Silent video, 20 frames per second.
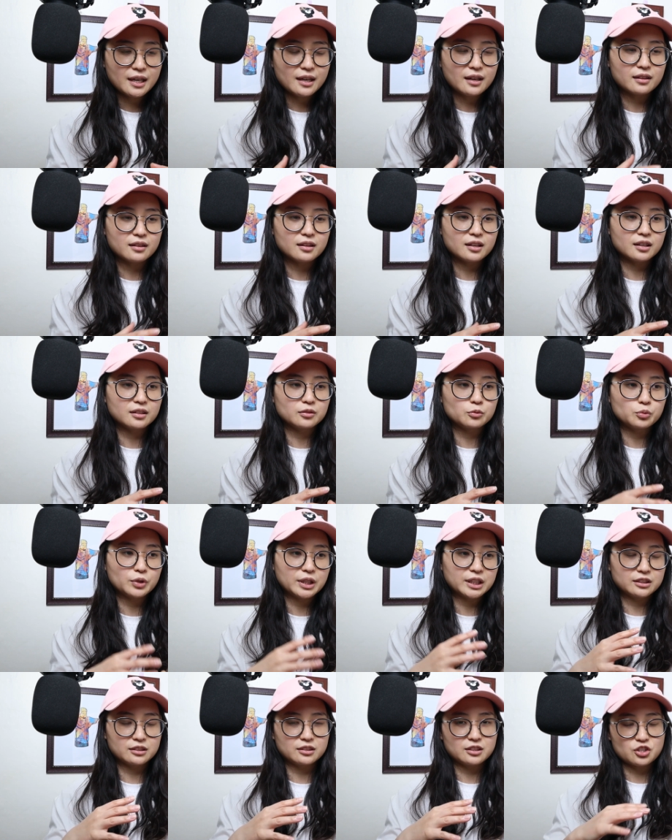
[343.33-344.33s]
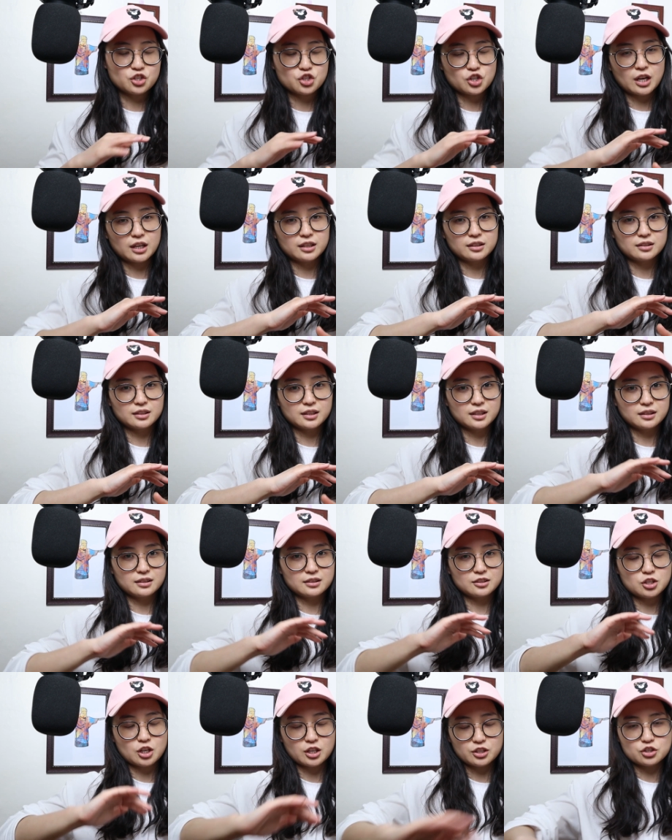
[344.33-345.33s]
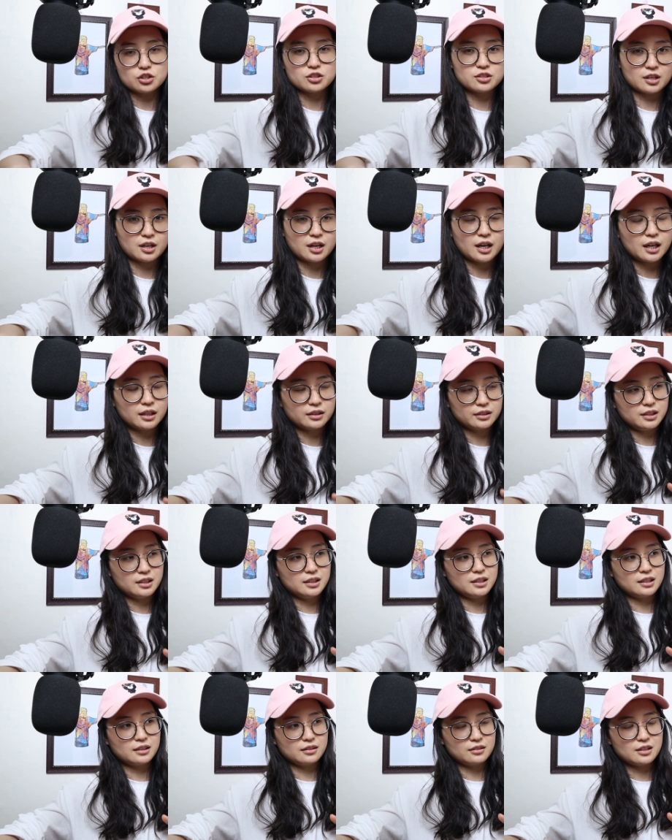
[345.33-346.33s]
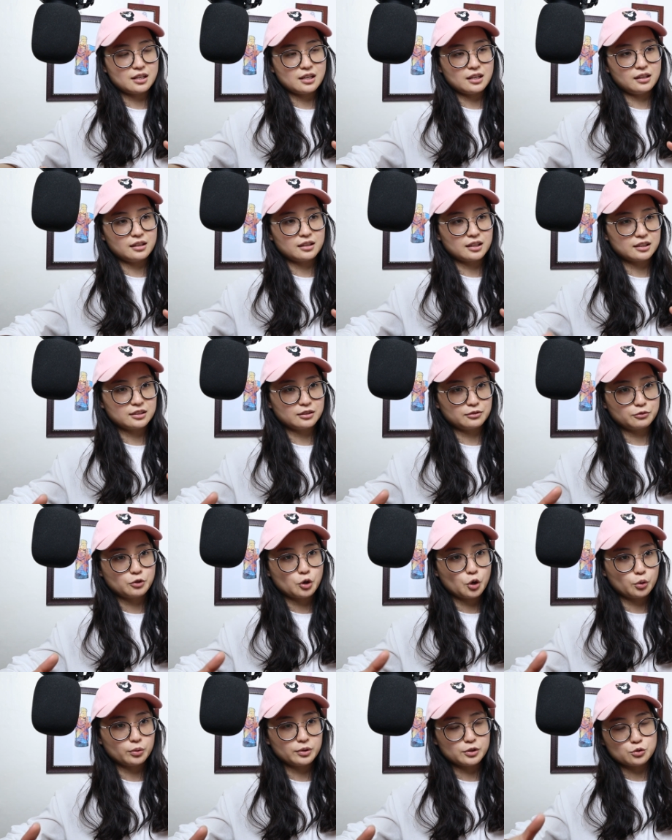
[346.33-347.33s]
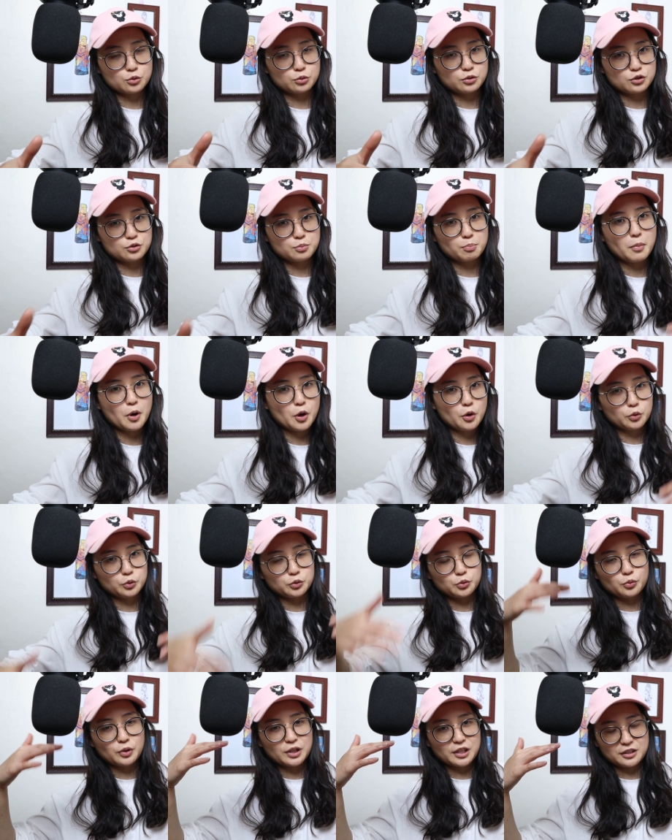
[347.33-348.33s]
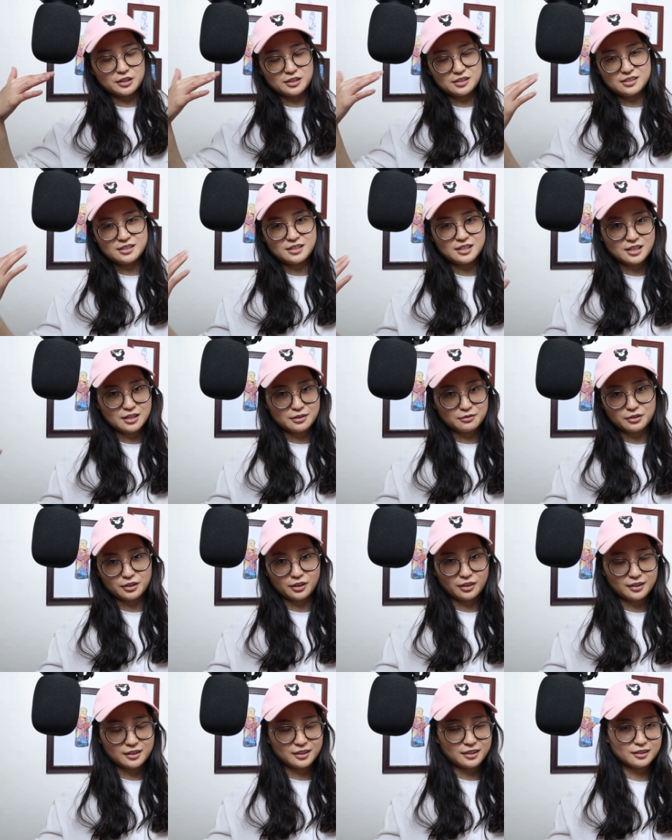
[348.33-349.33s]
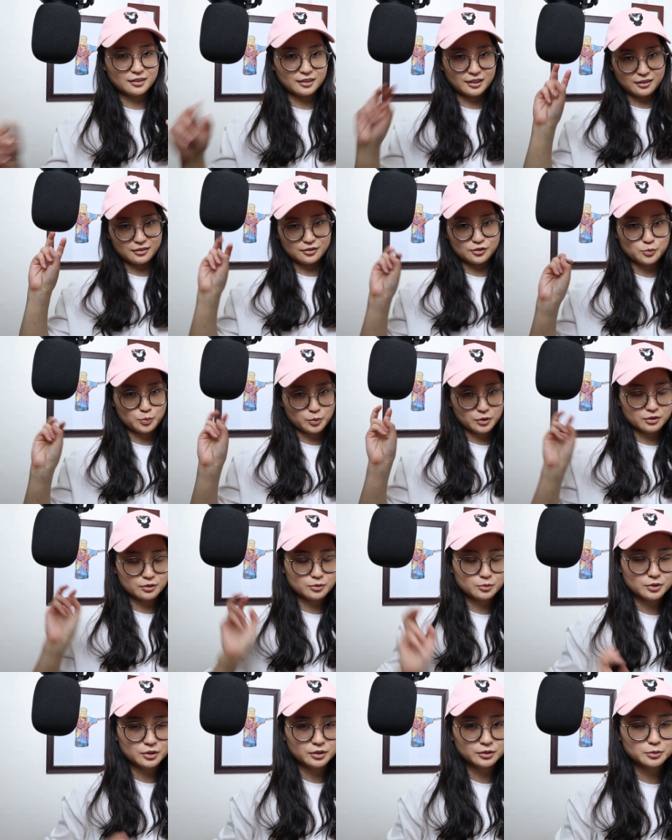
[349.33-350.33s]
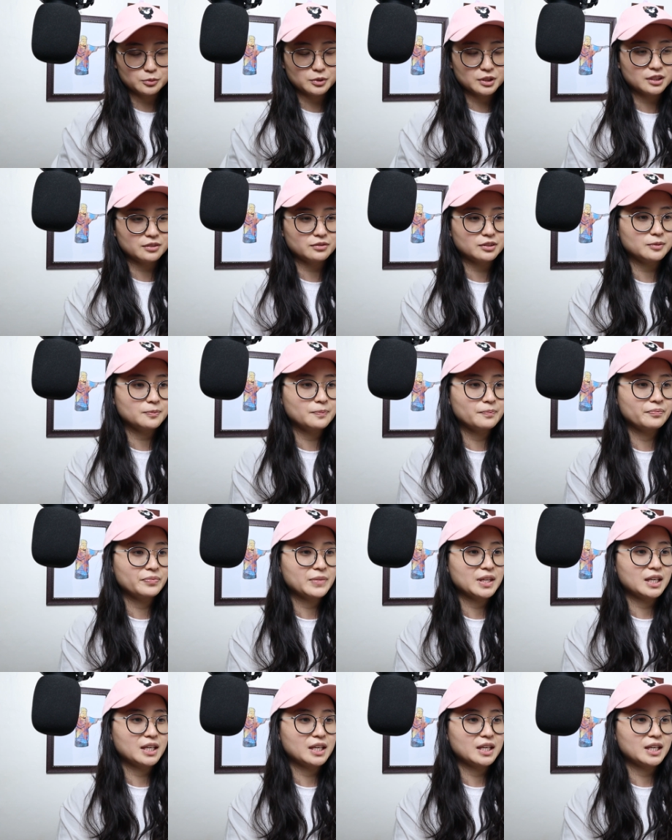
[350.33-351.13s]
And then when Shen touches Akali and they kind of go into this mode where they see everything in like the spirit world or whatever,